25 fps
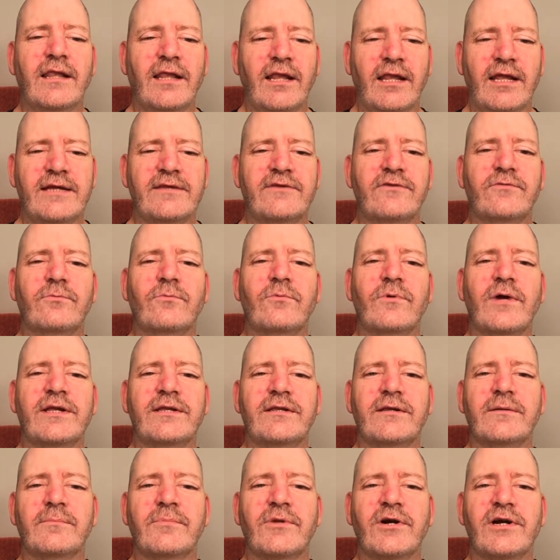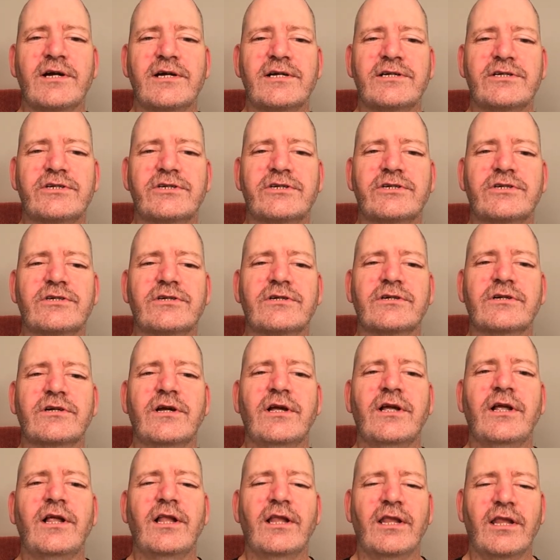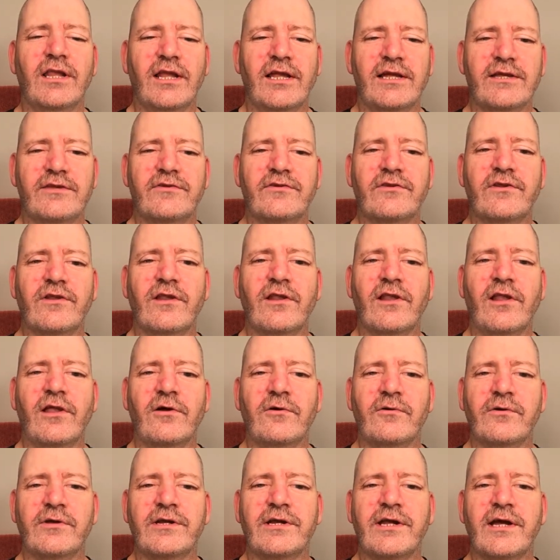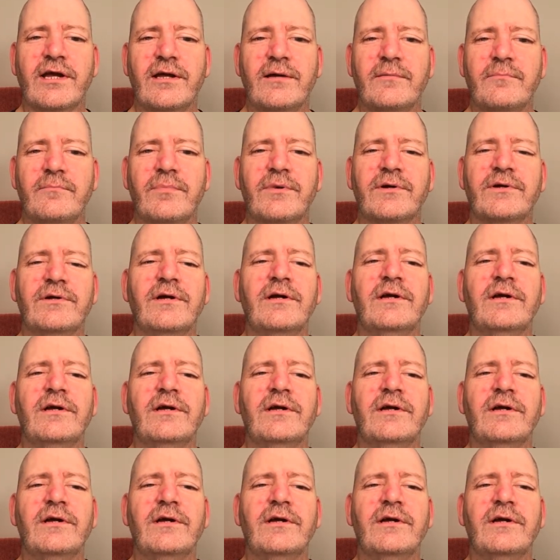let's wet the brush, let's load it up,